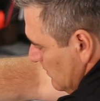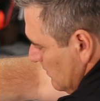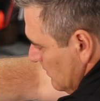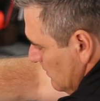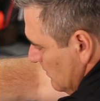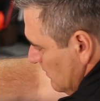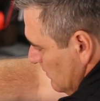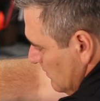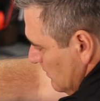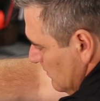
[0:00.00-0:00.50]

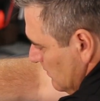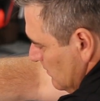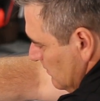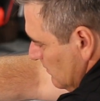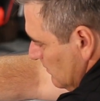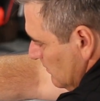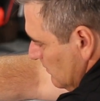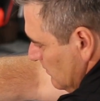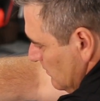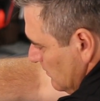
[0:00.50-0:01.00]

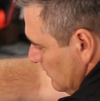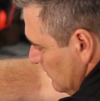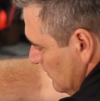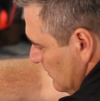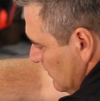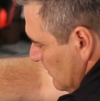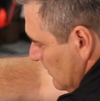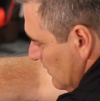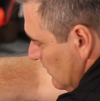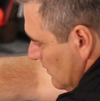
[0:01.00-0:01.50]

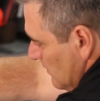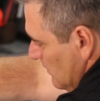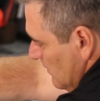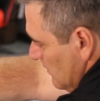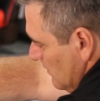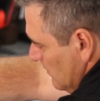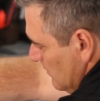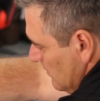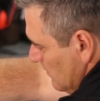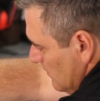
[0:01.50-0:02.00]

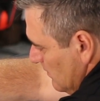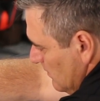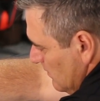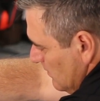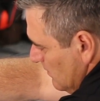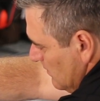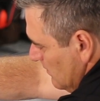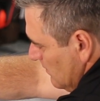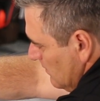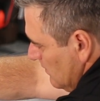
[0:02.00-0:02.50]

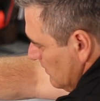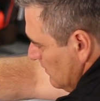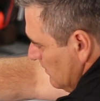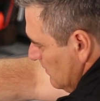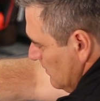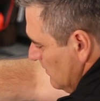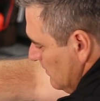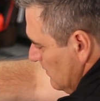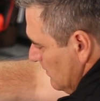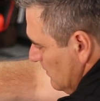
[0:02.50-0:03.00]

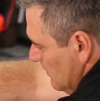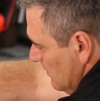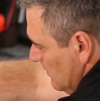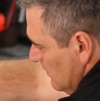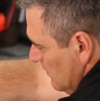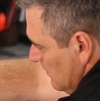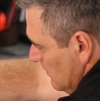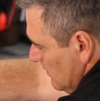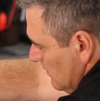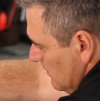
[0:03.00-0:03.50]
Nobody speaks.